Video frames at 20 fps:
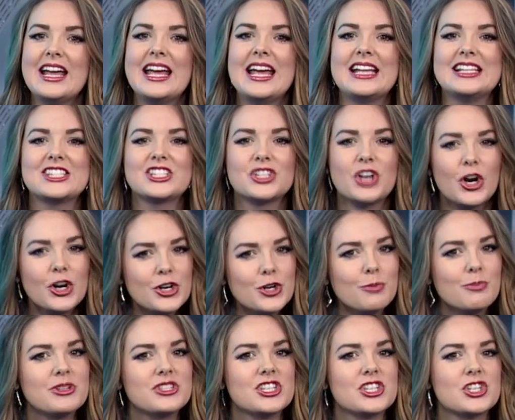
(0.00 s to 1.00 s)
and start new
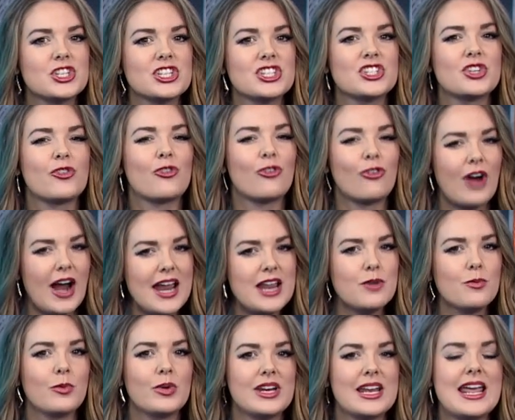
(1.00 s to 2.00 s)
positions
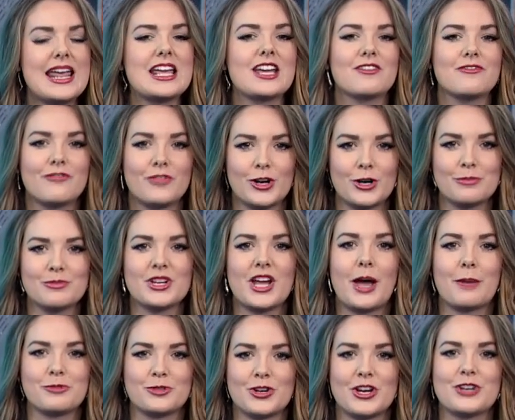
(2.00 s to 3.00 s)
right when a confirmed
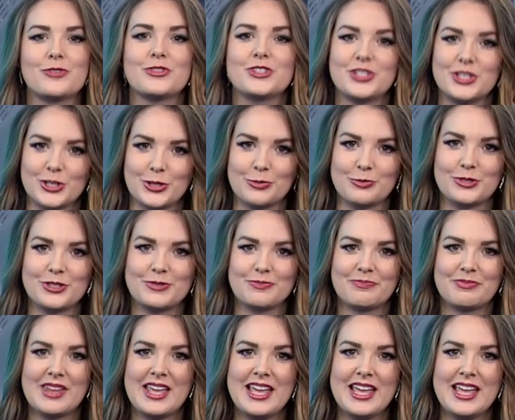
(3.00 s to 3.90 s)
uptrend resumes.